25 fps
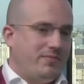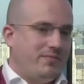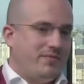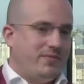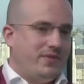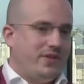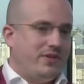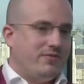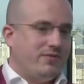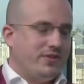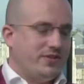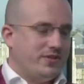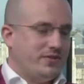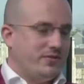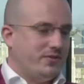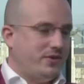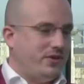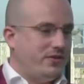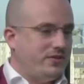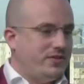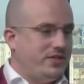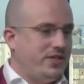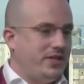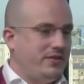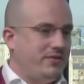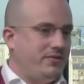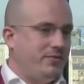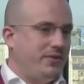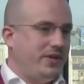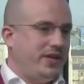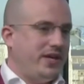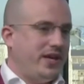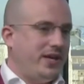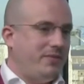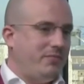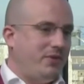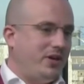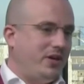The original concept that we
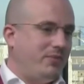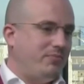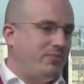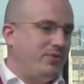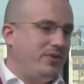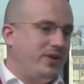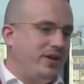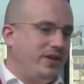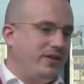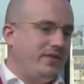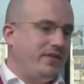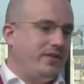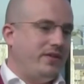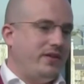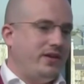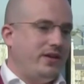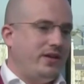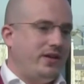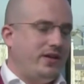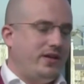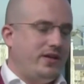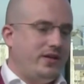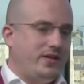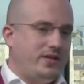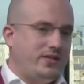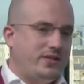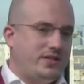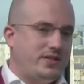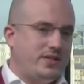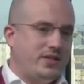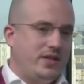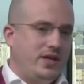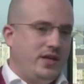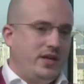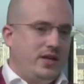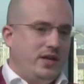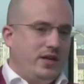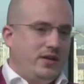came up with is,
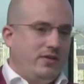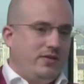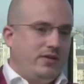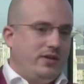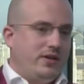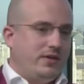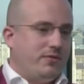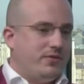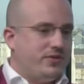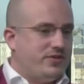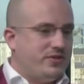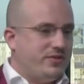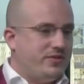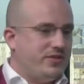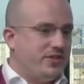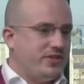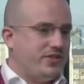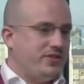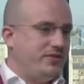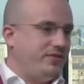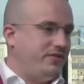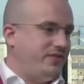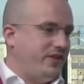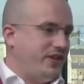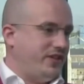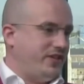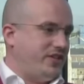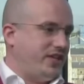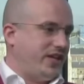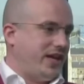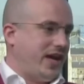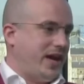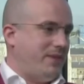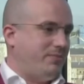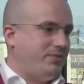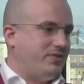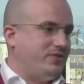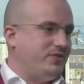a traditional venture
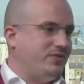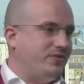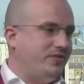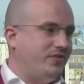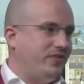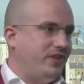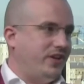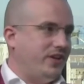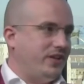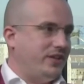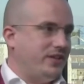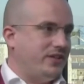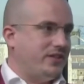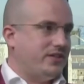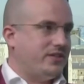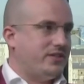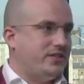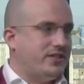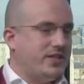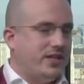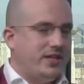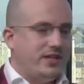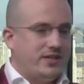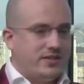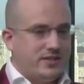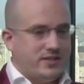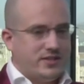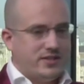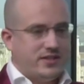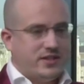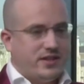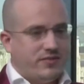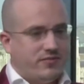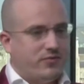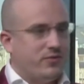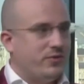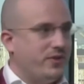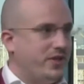capital fund takes
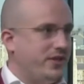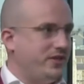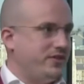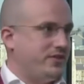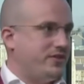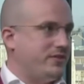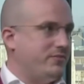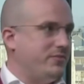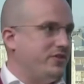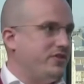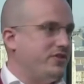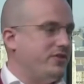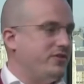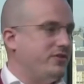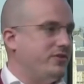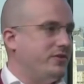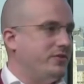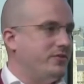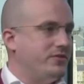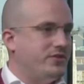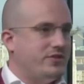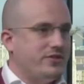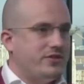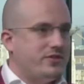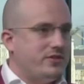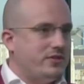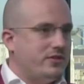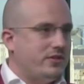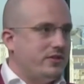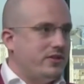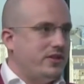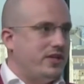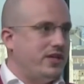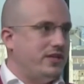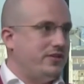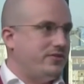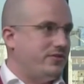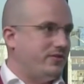several years to mature just due to the
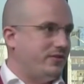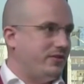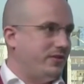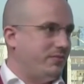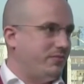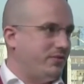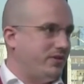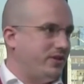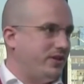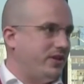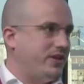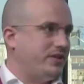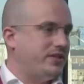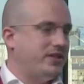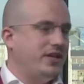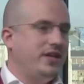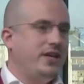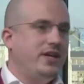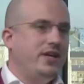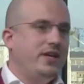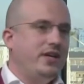nature of the product.